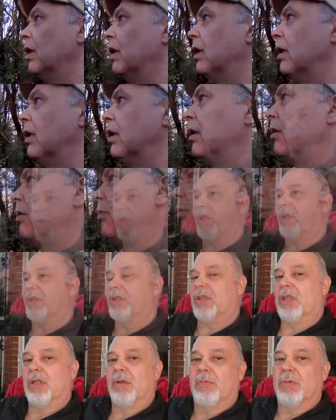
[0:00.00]
Atrocious,
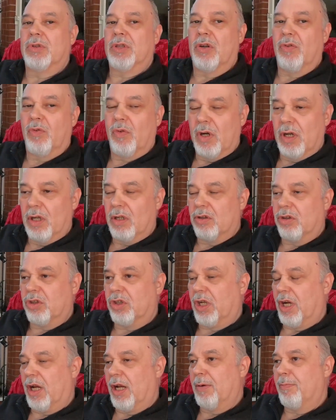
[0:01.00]
and it was a real
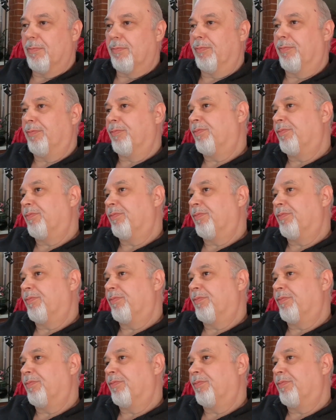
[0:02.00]
shame.